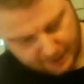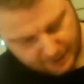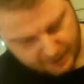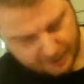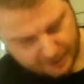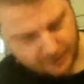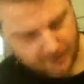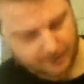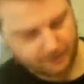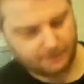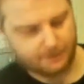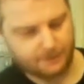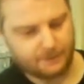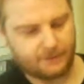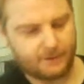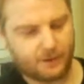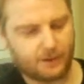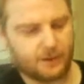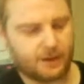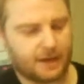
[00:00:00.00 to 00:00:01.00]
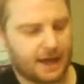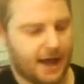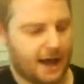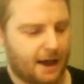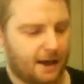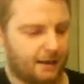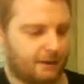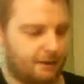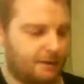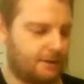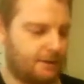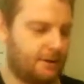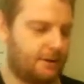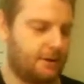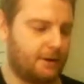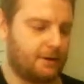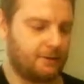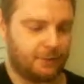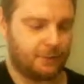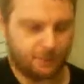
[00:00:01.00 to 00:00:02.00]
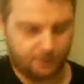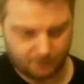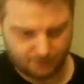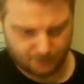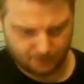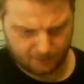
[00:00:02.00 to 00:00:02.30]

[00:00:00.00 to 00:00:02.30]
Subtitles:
So we've got that, and I will